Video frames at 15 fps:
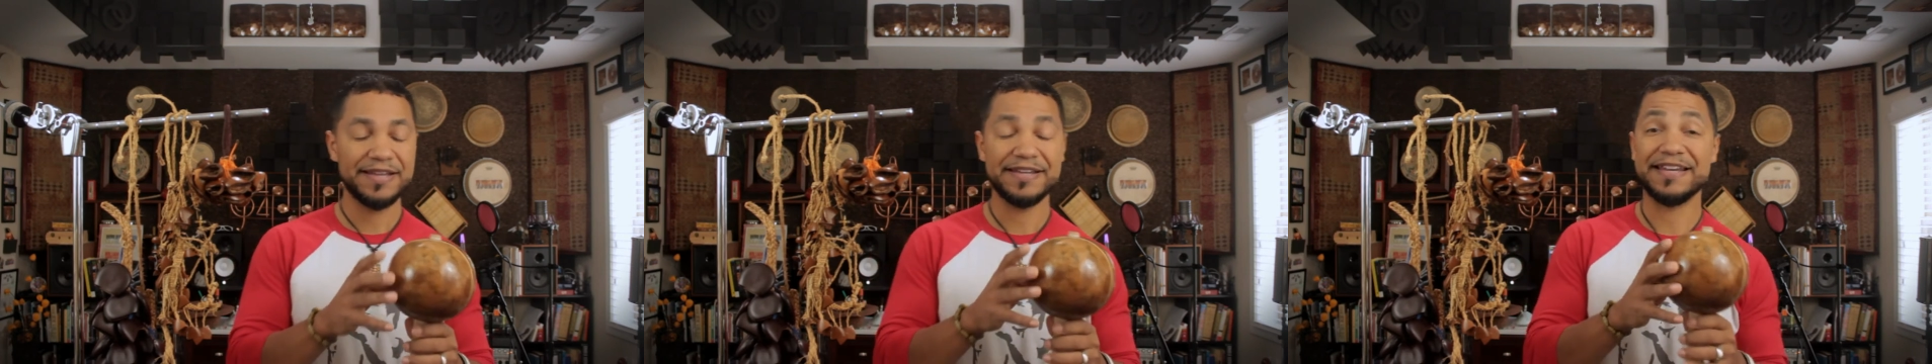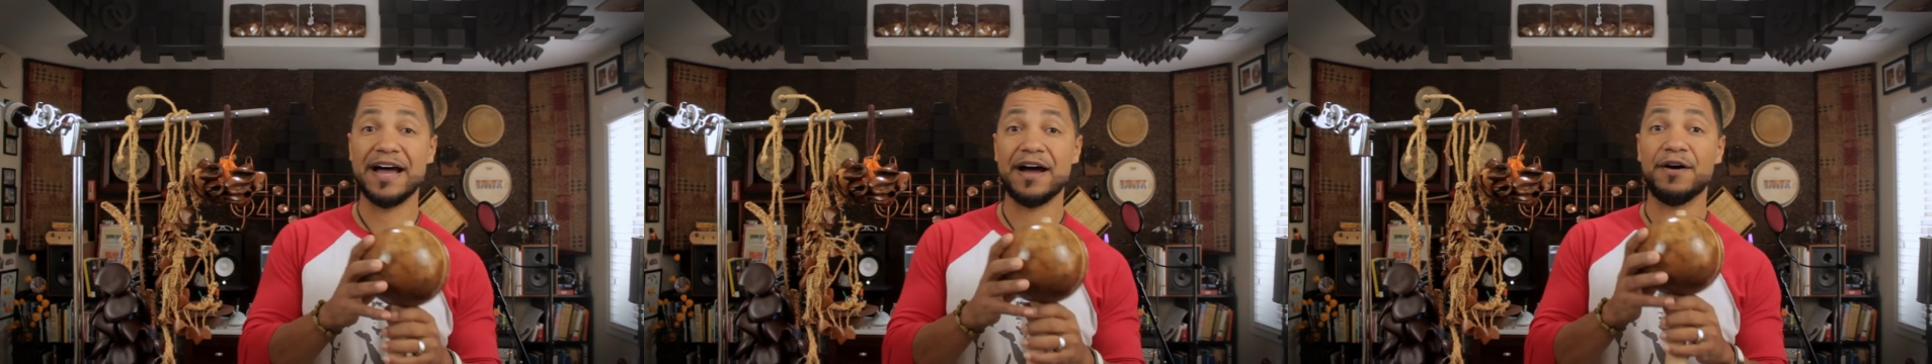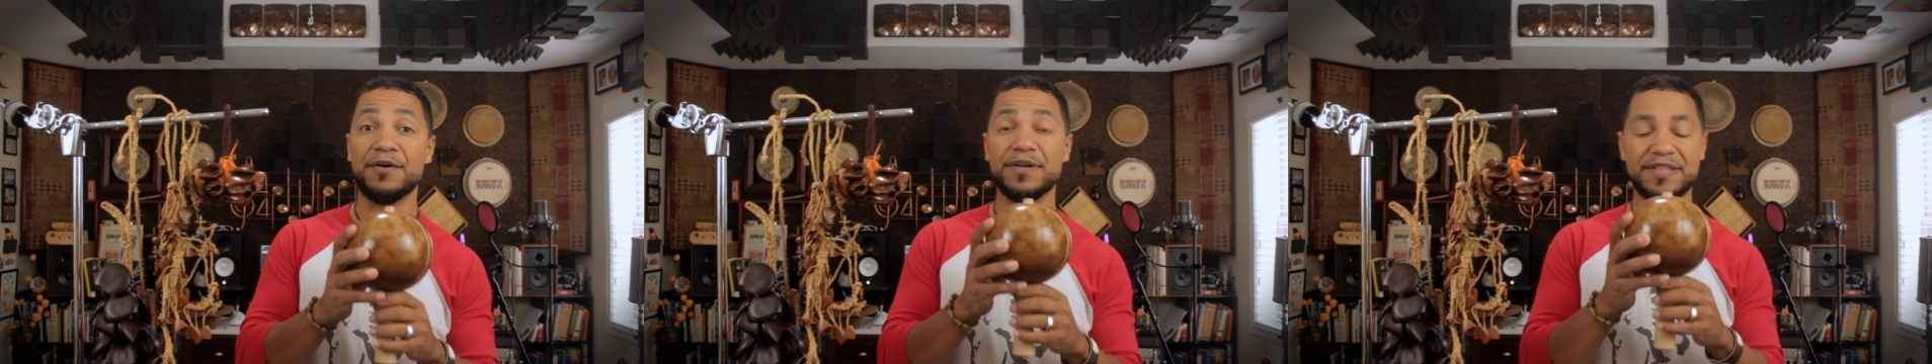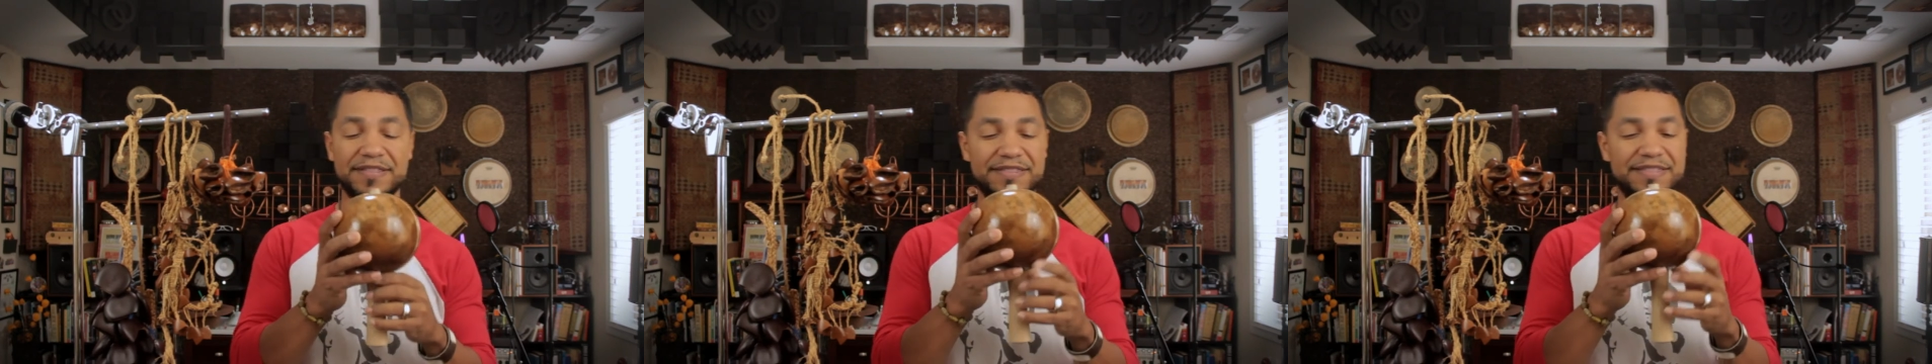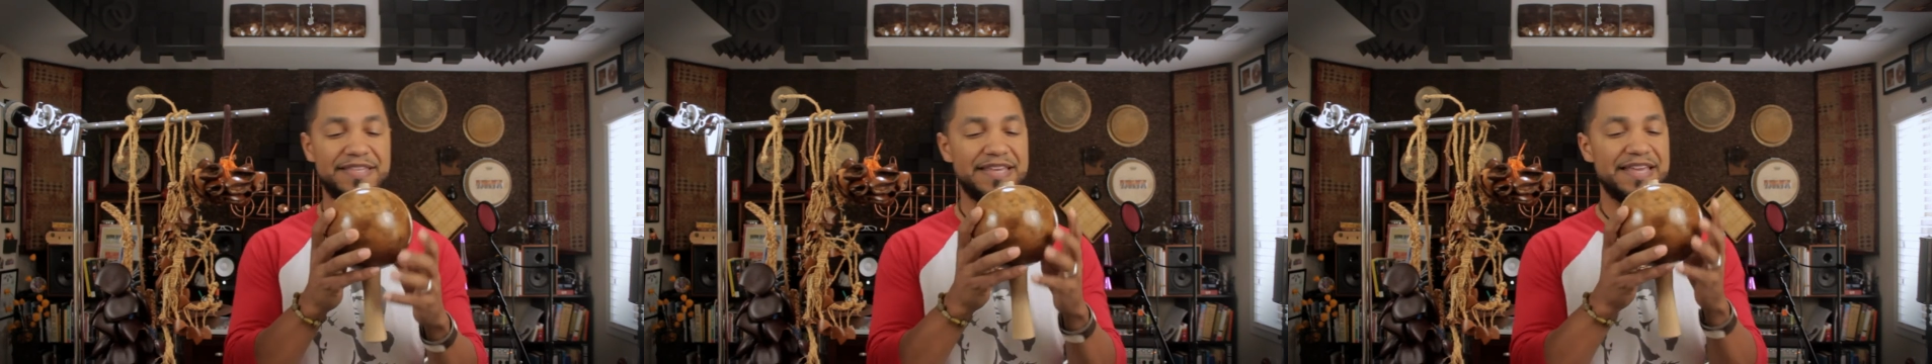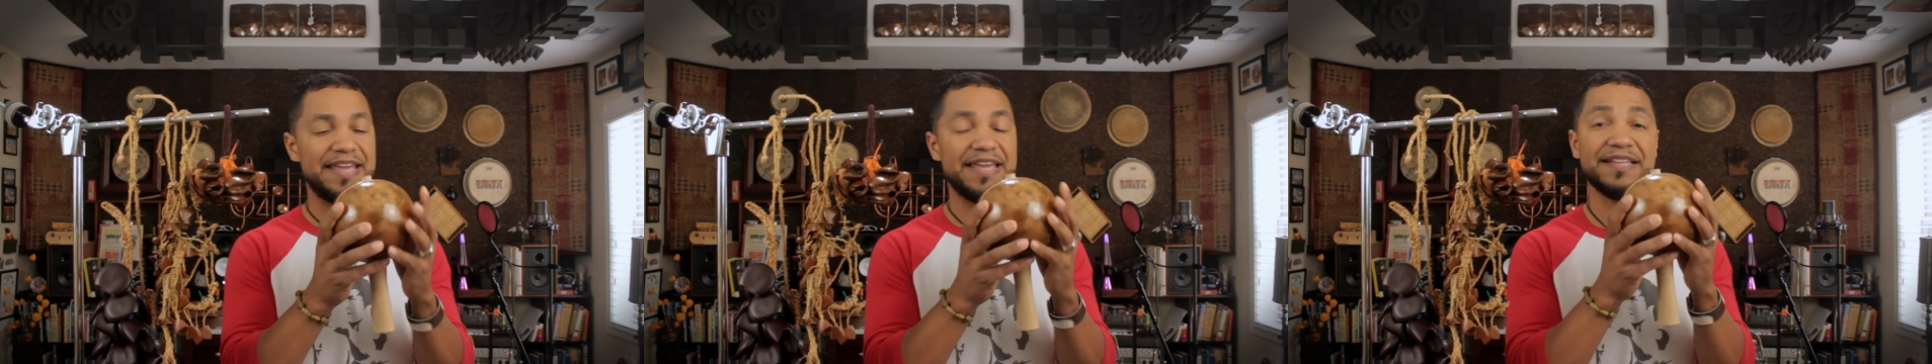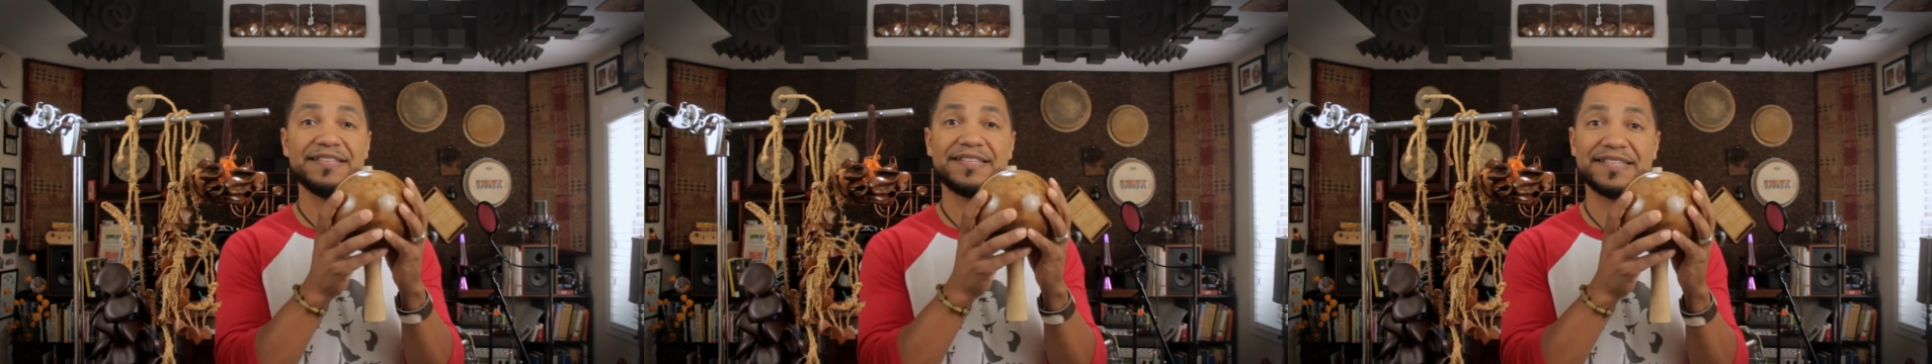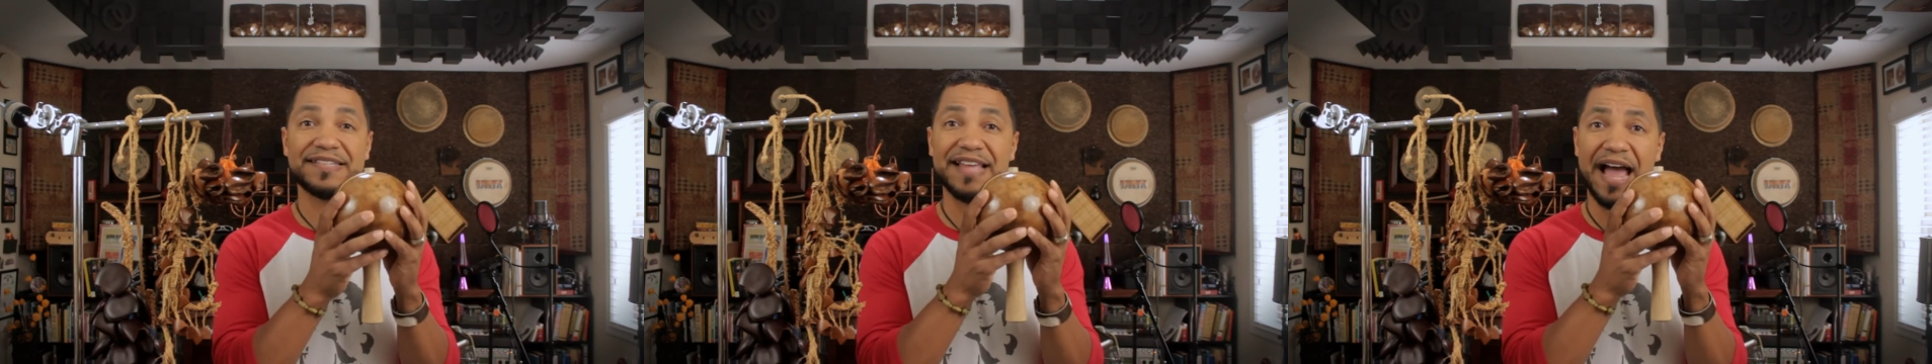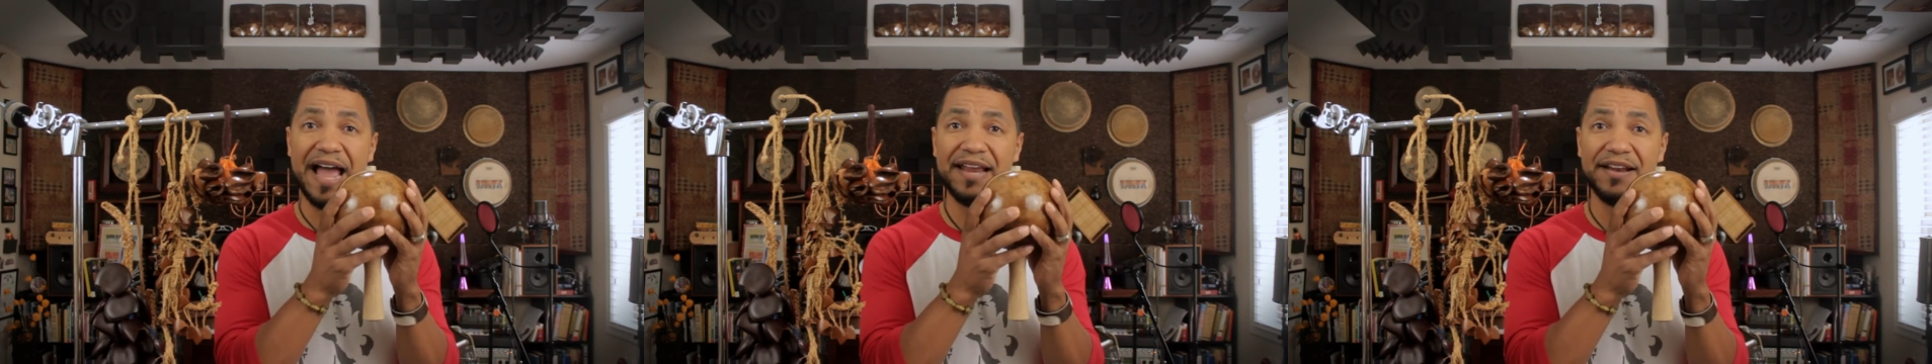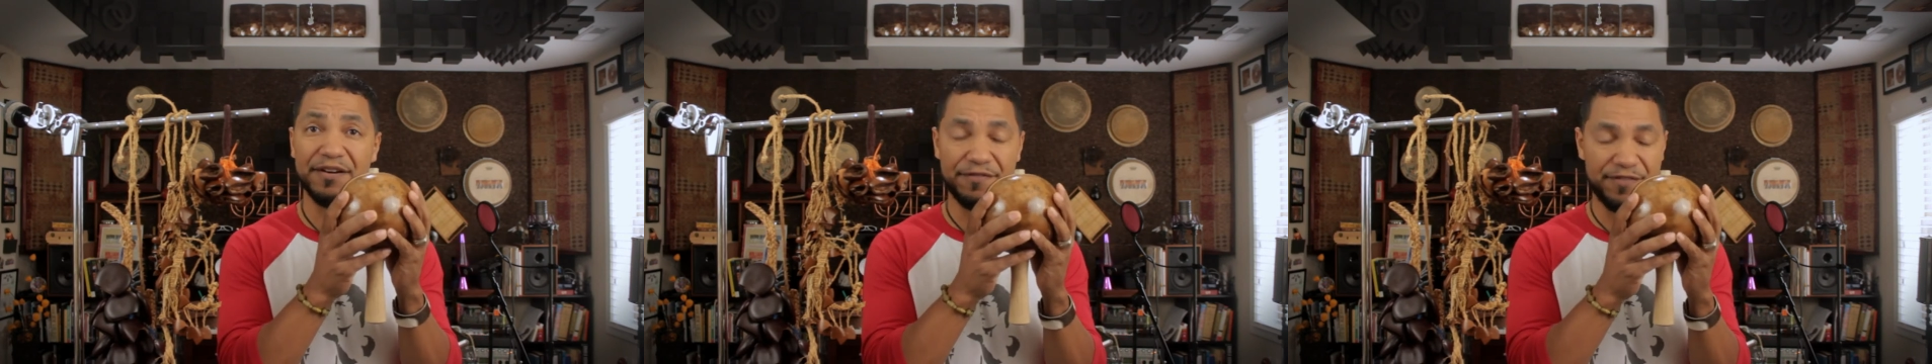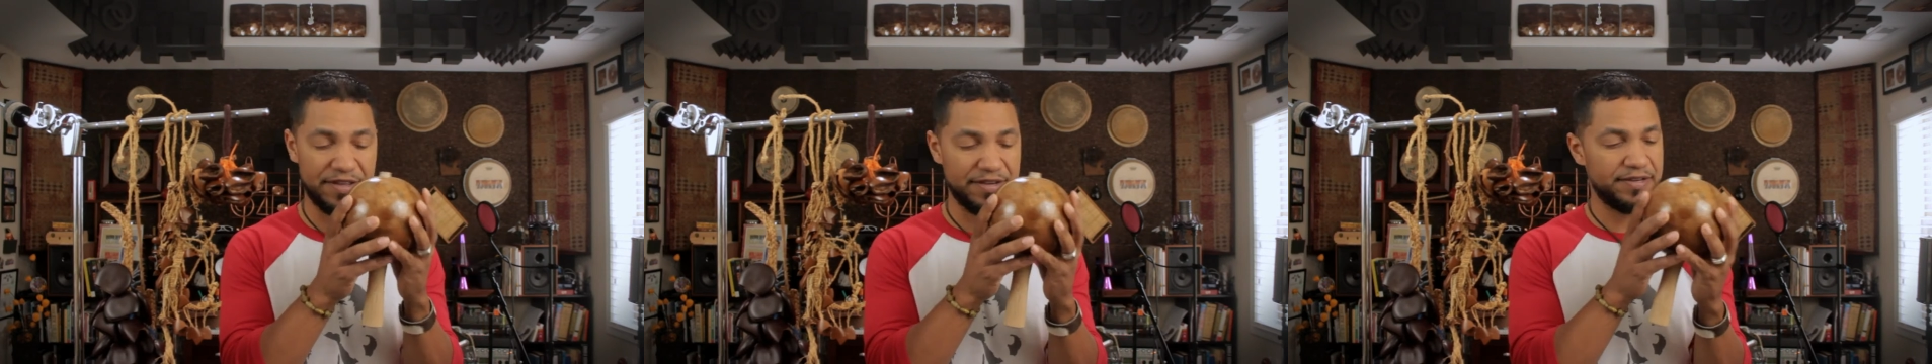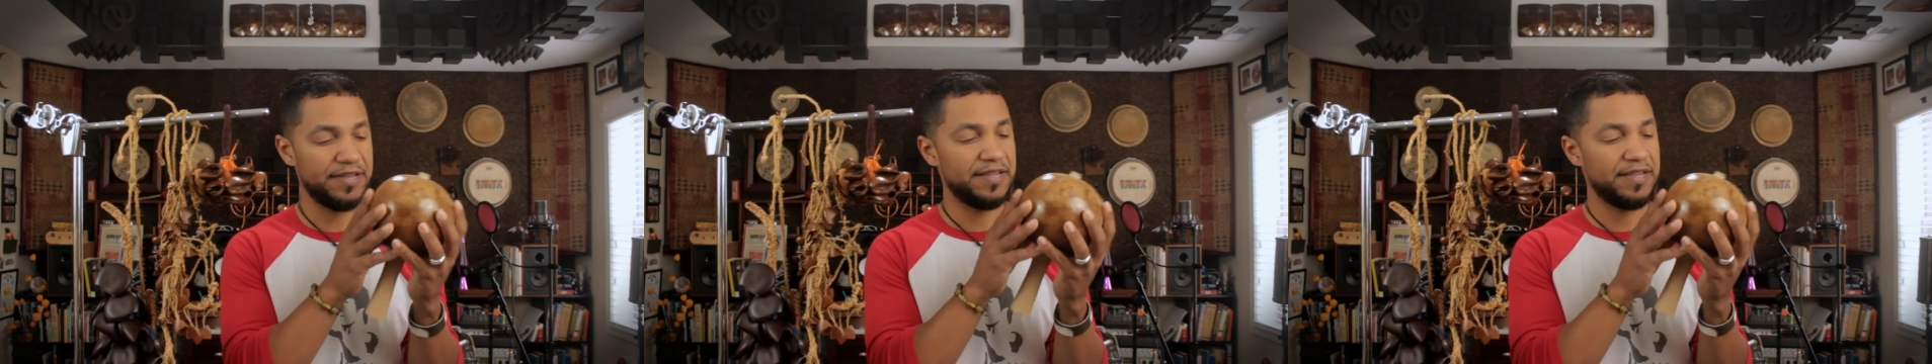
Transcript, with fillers: Now, the inside of it